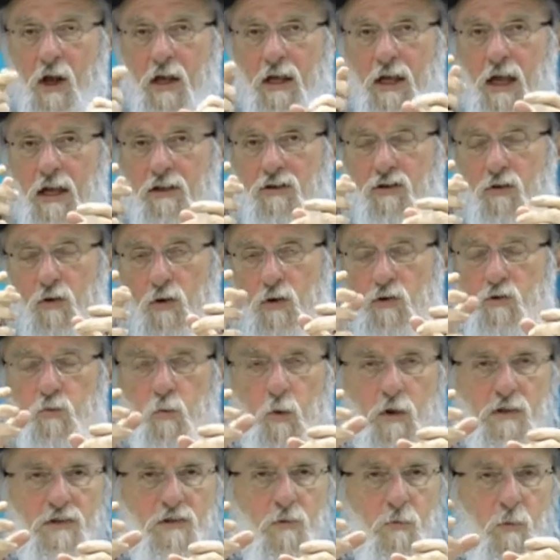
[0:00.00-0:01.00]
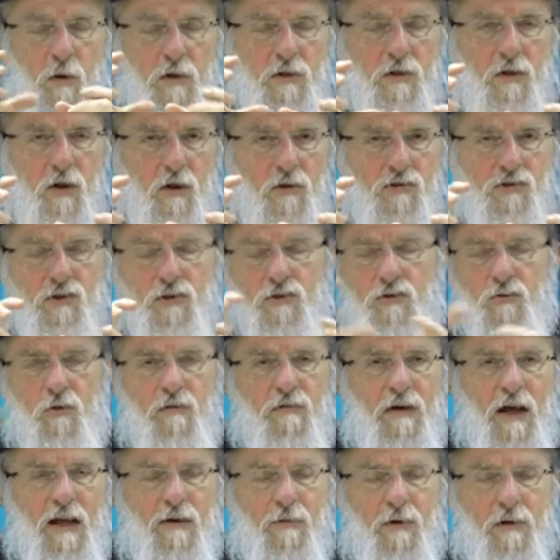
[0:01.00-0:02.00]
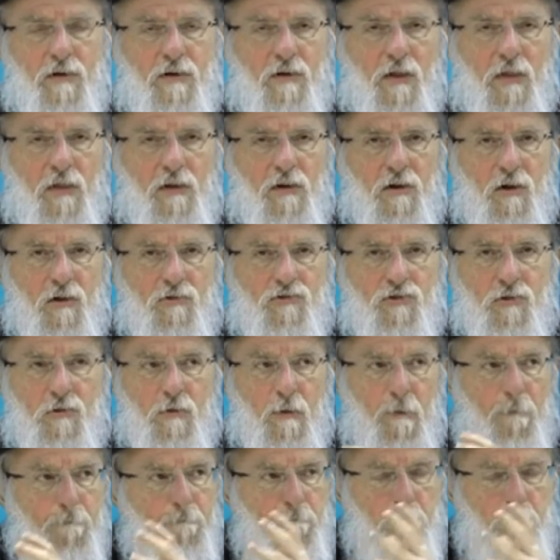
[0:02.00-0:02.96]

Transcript: can't use what's in one culture to evaluate another culture?